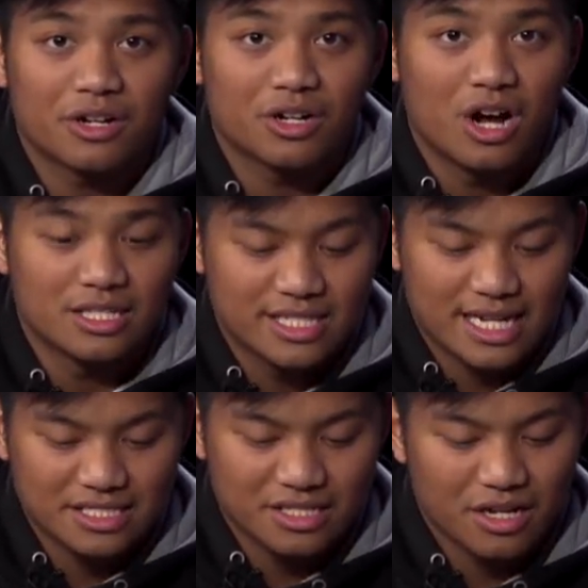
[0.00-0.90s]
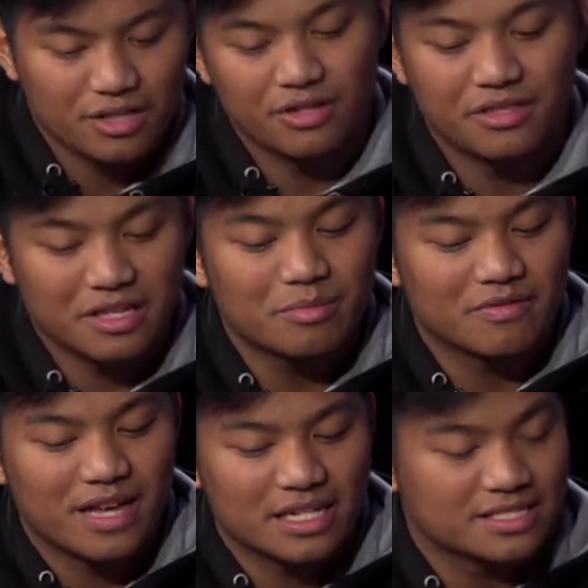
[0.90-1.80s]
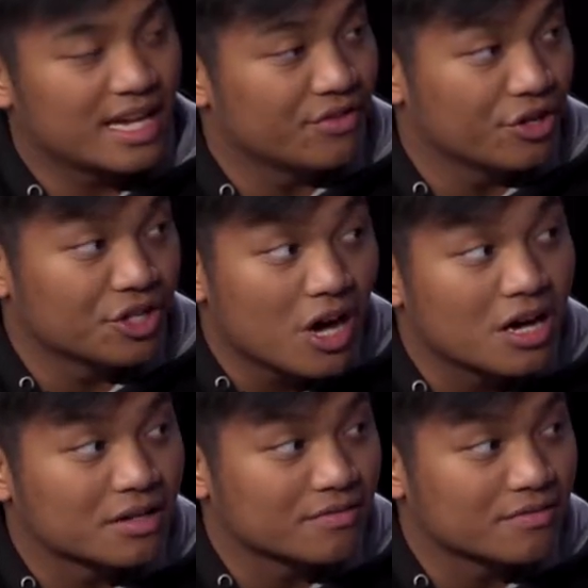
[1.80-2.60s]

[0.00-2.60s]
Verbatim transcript: context and the other theme of that is that they're young